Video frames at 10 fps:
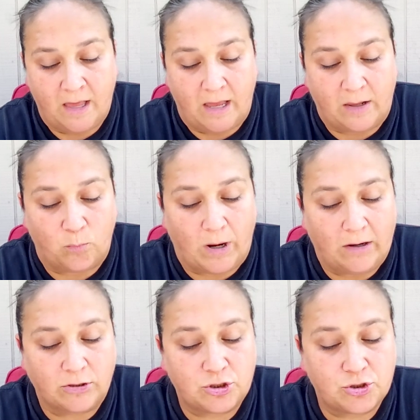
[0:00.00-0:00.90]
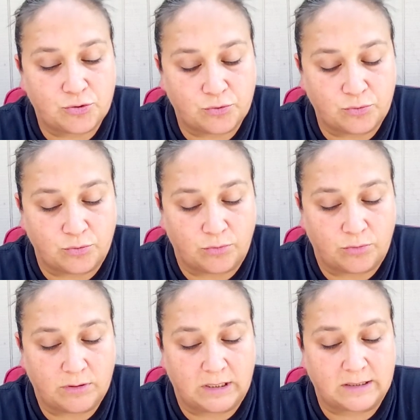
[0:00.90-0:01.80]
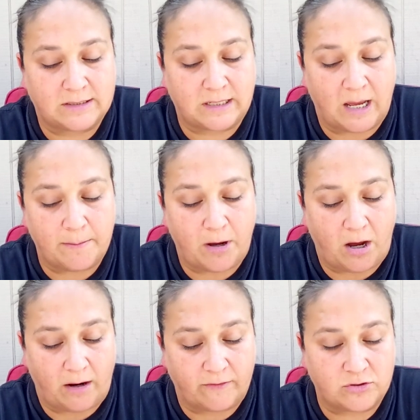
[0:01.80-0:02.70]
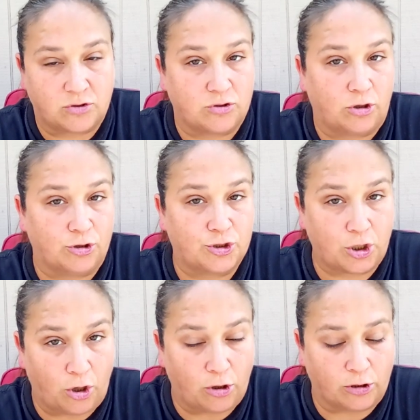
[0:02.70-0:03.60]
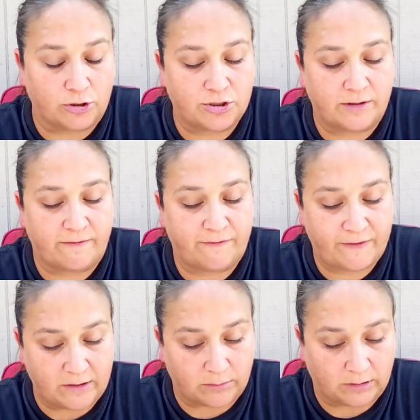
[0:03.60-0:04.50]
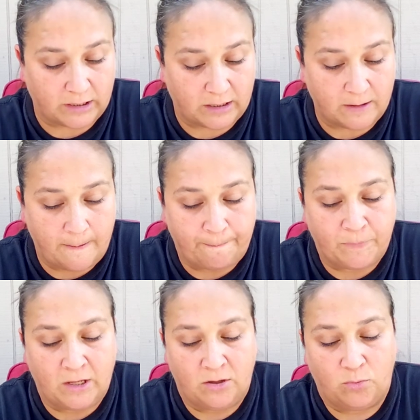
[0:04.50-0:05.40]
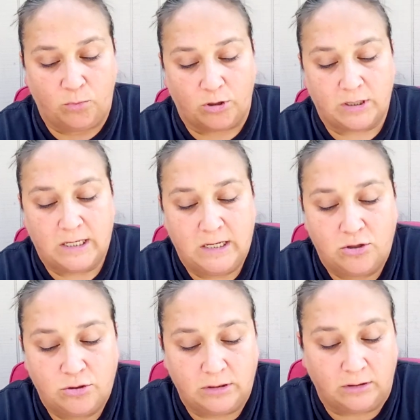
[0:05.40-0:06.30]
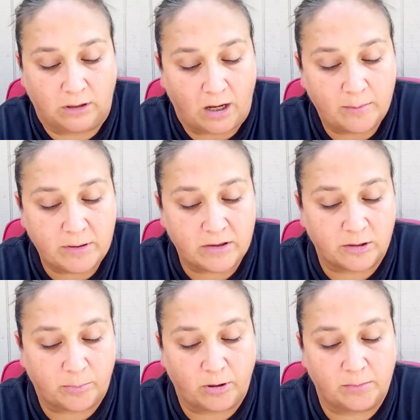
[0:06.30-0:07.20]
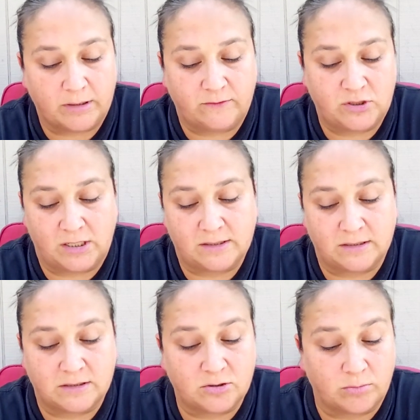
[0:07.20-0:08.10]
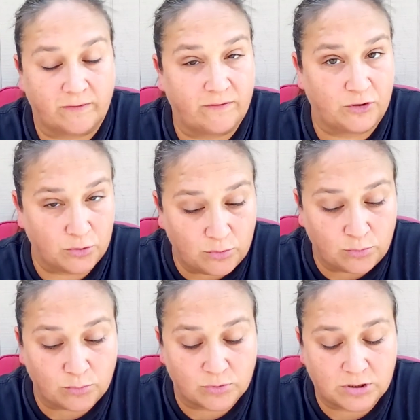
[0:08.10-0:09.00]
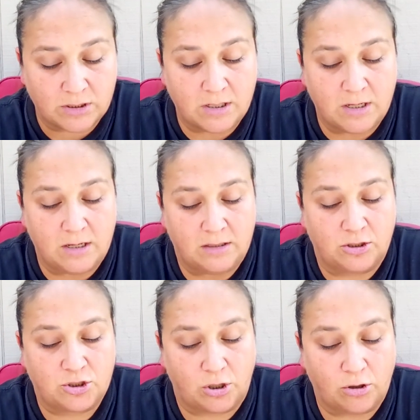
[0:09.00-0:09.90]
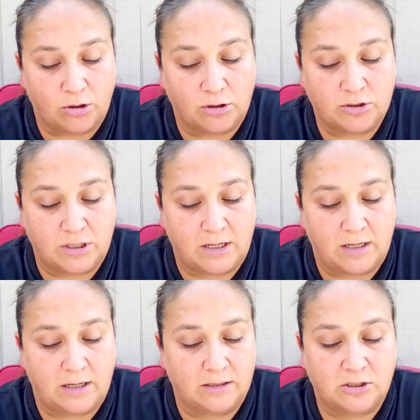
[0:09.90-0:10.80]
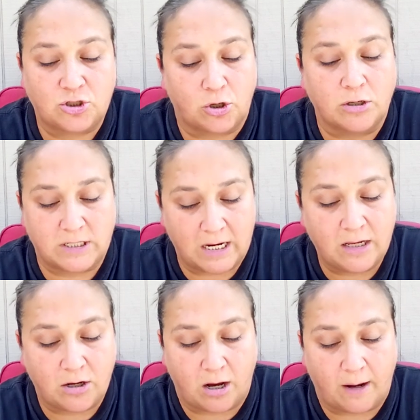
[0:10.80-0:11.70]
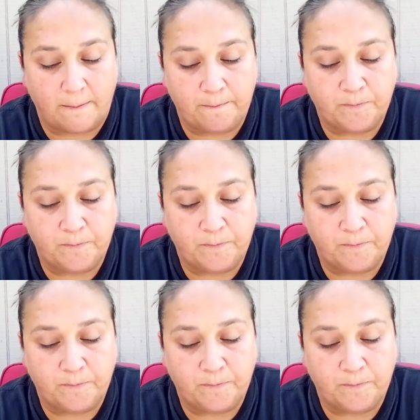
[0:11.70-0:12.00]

And while it's true that some officers are charged federally, where he could lobby the Department of Justice to refuse the charge, to charge any cop,